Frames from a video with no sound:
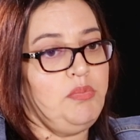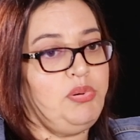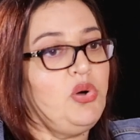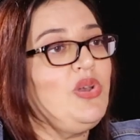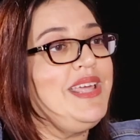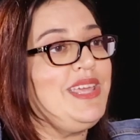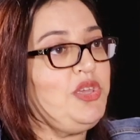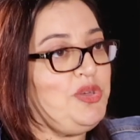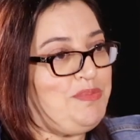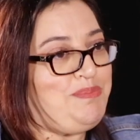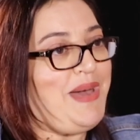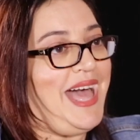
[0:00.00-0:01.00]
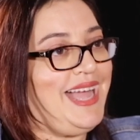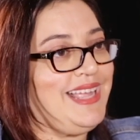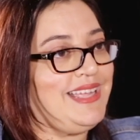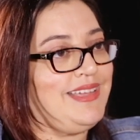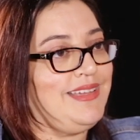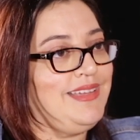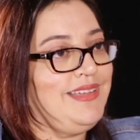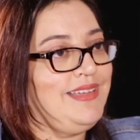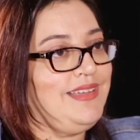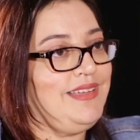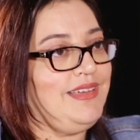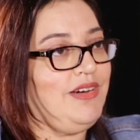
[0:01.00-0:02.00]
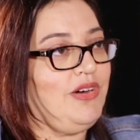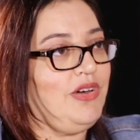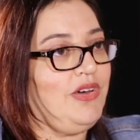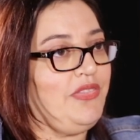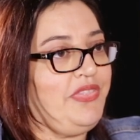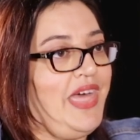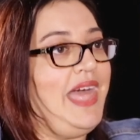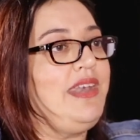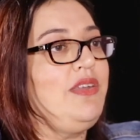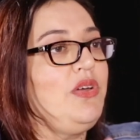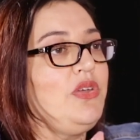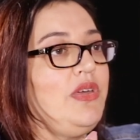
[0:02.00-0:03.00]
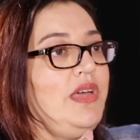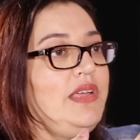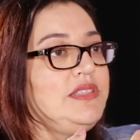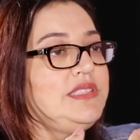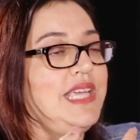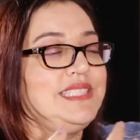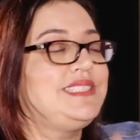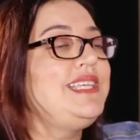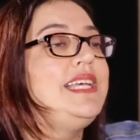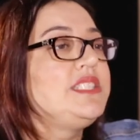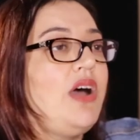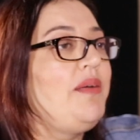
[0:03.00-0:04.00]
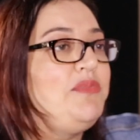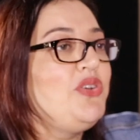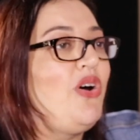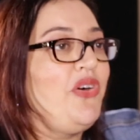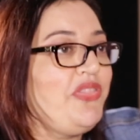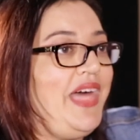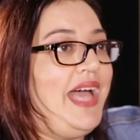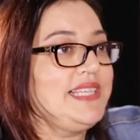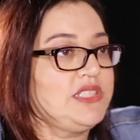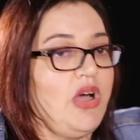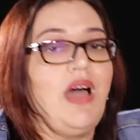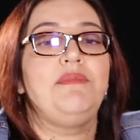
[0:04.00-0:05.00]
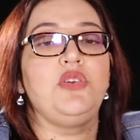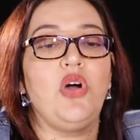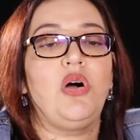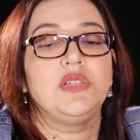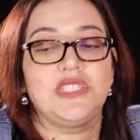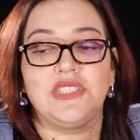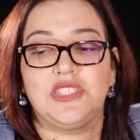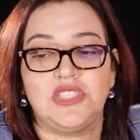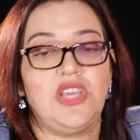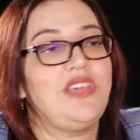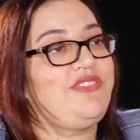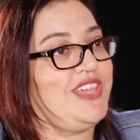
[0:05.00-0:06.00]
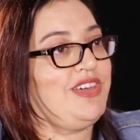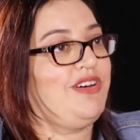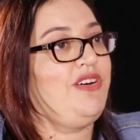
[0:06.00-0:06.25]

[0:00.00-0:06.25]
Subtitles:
pulling you back that says I'm not that, I'm not deserving